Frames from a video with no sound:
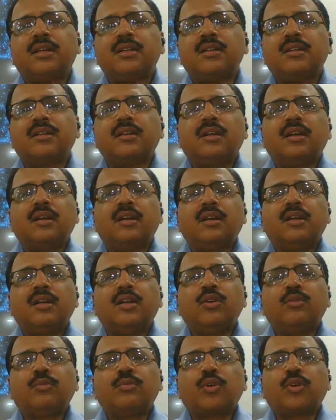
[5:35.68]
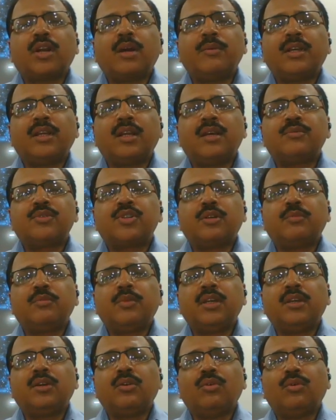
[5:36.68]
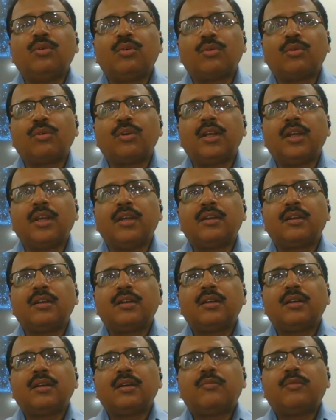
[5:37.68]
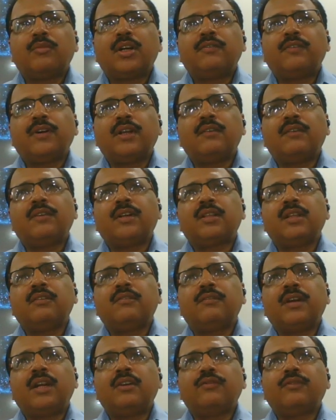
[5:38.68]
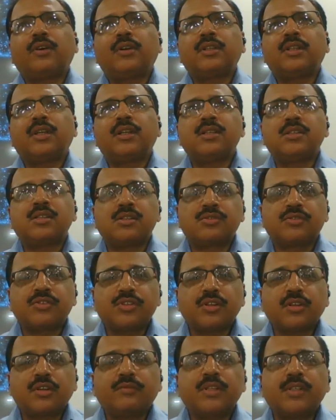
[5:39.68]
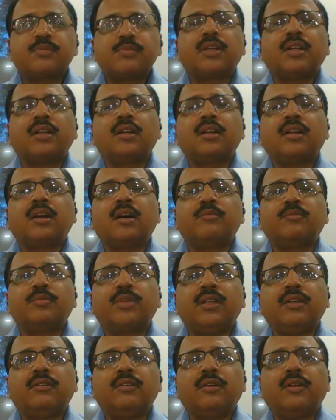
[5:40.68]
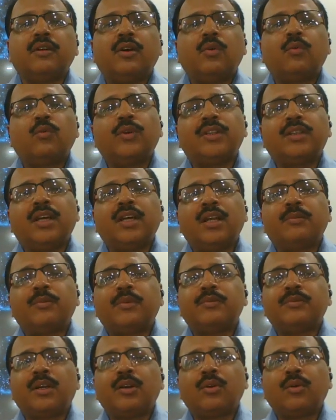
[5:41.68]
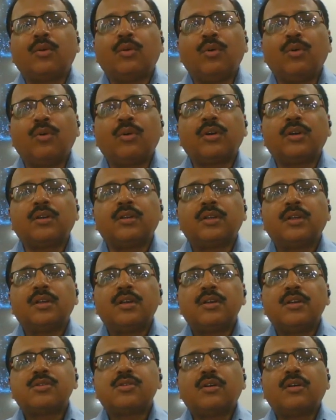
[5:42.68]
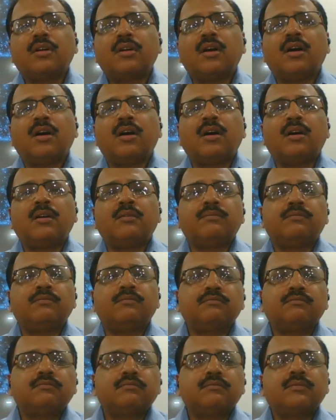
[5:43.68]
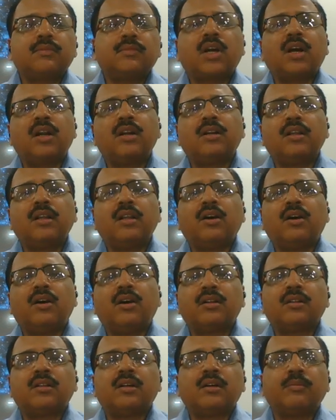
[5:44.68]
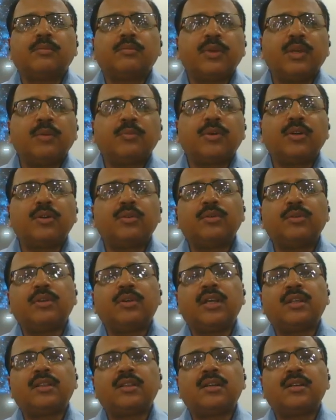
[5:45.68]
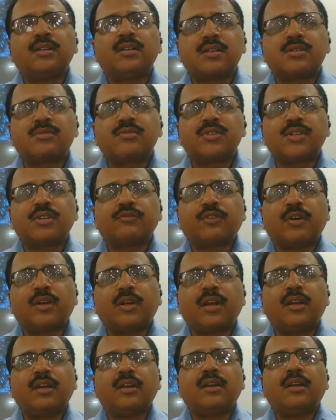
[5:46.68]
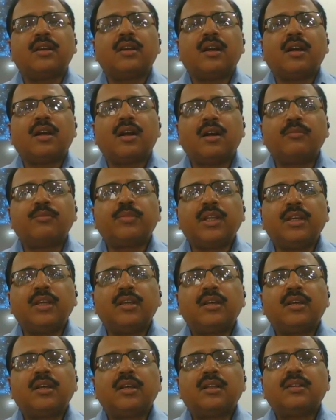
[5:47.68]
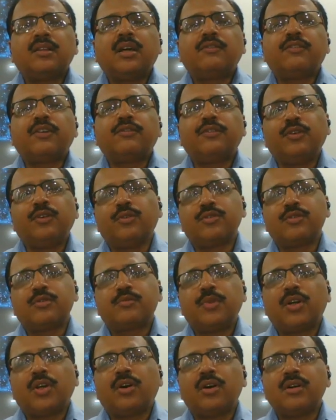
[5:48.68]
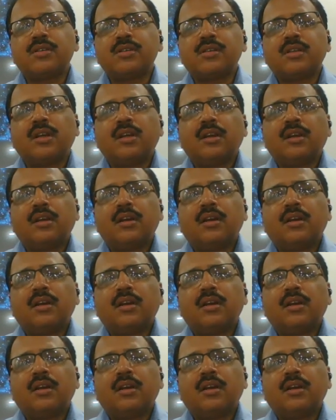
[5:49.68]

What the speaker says: the new programming name should be Oak only, but whenever they went for the registration of this particular company with the help of the Oak, so country or the people who take the registration for a company, they have refused because